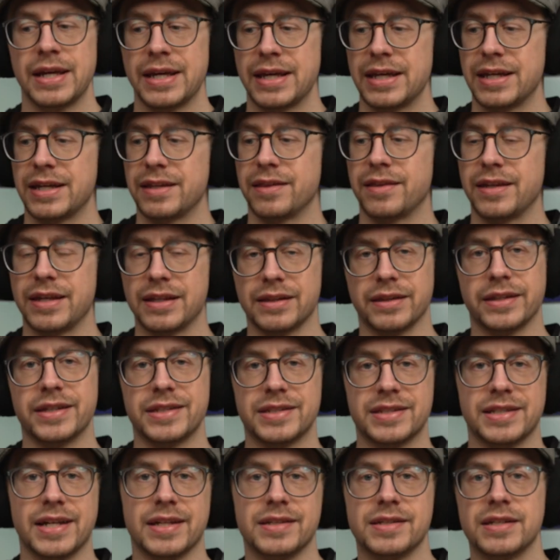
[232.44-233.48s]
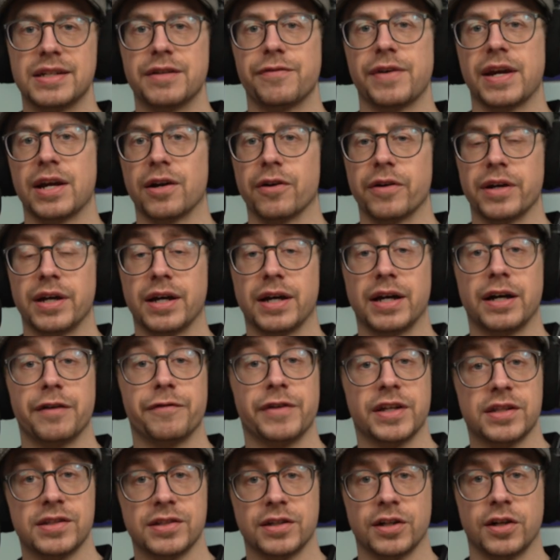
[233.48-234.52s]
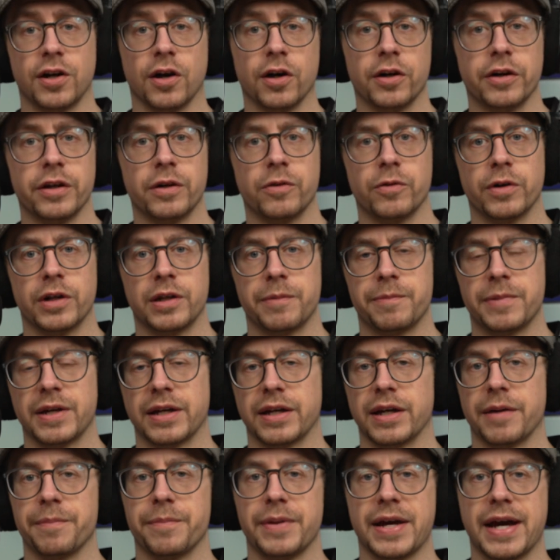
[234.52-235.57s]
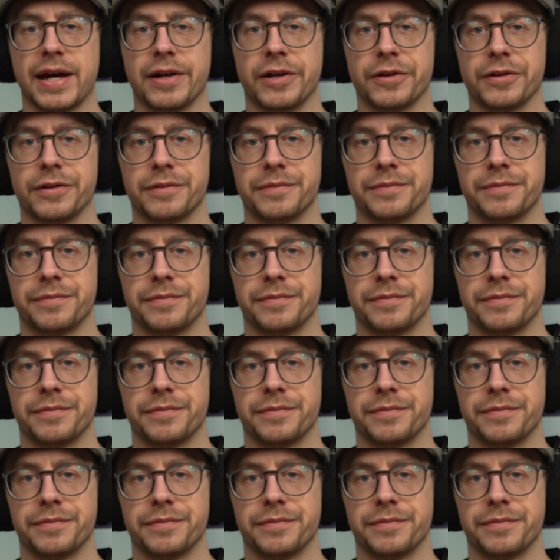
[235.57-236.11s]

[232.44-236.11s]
in the least sensitive area of its cardioid pickup pattern.